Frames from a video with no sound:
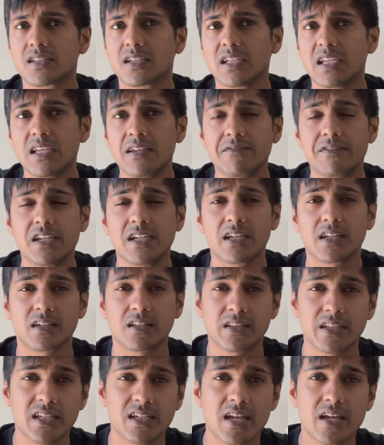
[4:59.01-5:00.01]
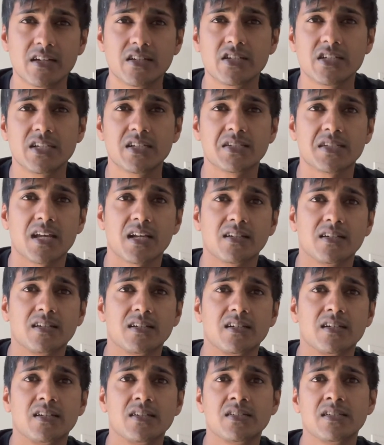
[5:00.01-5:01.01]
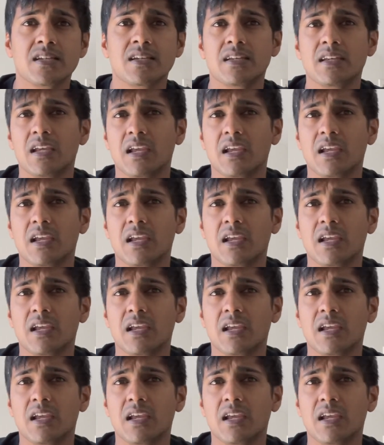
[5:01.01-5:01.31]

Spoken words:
the EV and clean energy sectors,